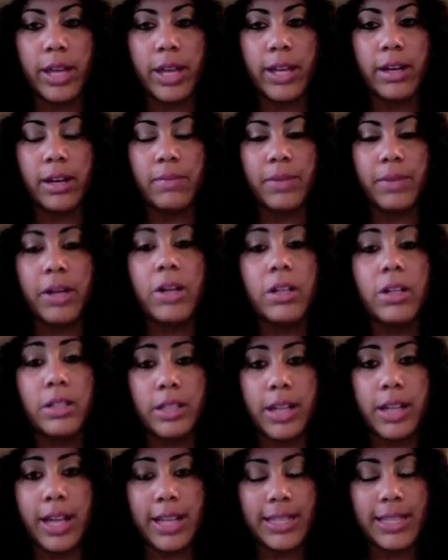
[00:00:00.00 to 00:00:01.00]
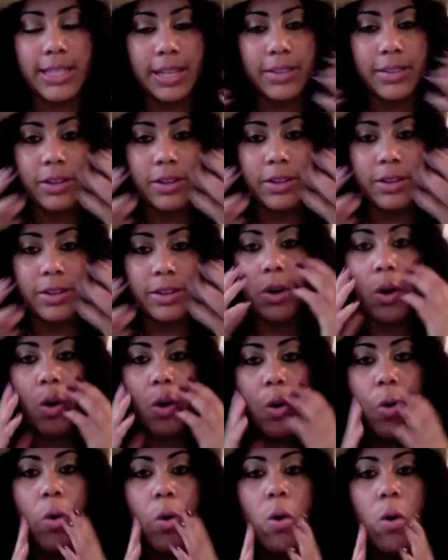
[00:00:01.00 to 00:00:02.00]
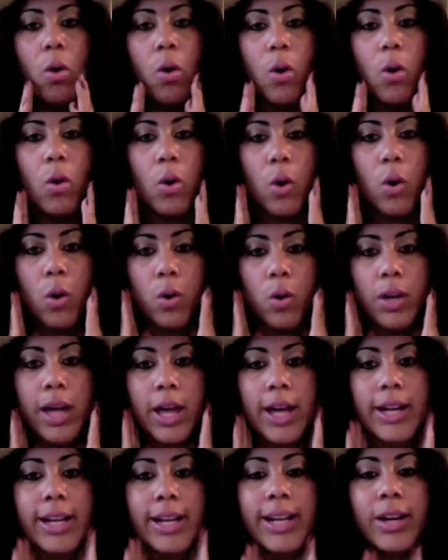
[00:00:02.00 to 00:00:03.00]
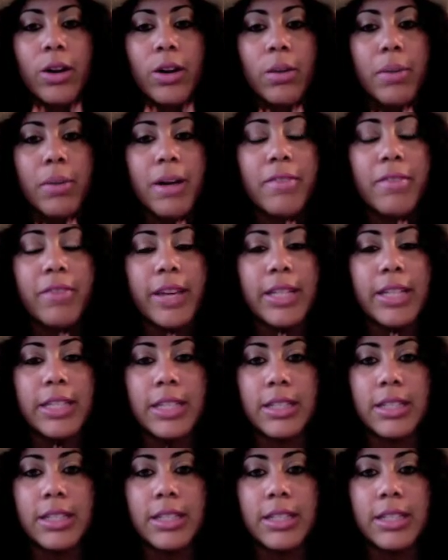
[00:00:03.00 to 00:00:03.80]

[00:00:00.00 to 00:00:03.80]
And there's, like I said, there's a whole lot of hair on my face.